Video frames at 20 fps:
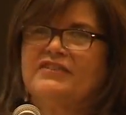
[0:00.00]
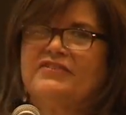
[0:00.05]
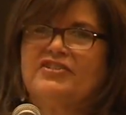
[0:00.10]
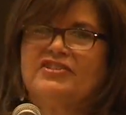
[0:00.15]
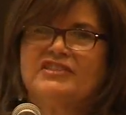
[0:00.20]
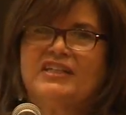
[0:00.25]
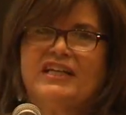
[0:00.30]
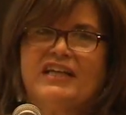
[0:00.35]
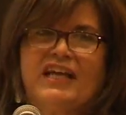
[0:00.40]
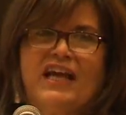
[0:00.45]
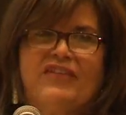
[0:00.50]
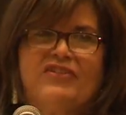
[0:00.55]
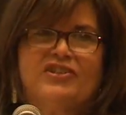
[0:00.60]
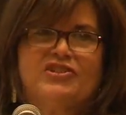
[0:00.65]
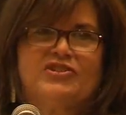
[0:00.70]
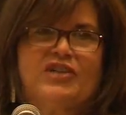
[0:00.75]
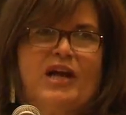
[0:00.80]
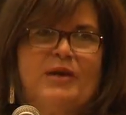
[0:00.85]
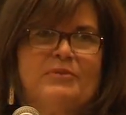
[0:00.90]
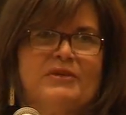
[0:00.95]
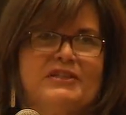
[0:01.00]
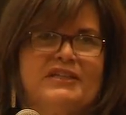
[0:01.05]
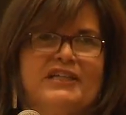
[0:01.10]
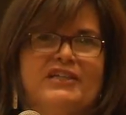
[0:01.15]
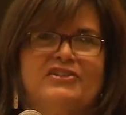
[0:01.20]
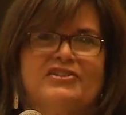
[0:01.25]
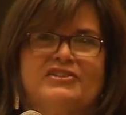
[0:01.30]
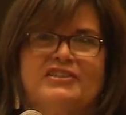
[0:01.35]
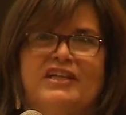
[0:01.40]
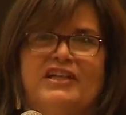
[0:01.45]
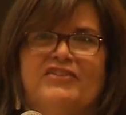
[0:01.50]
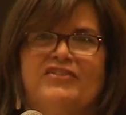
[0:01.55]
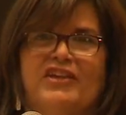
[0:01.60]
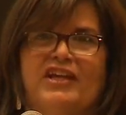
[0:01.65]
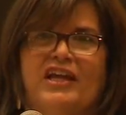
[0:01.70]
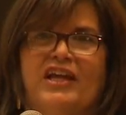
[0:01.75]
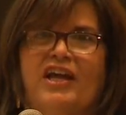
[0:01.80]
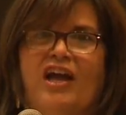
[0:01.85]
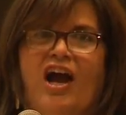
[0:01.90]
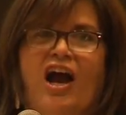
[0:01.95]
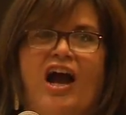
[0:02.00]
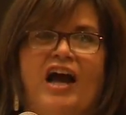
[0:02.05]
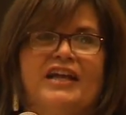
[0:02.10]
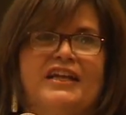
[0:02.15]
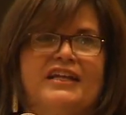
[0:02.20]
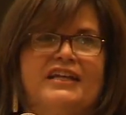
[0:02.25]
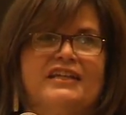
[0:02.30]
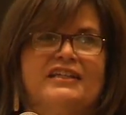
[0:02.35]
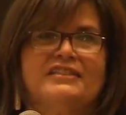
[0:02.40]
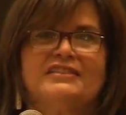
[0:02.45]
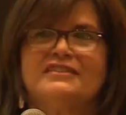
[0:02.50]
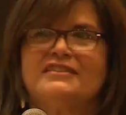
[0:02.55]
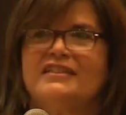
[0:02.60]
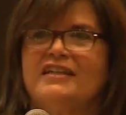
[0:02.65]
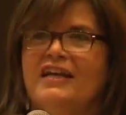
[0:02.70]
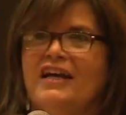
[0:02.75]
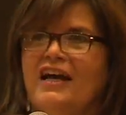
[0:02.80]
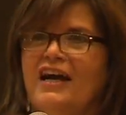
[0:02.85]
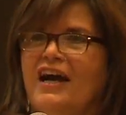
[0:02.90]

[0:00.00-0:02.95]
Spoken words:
if there's any other tribal leaders in the audience,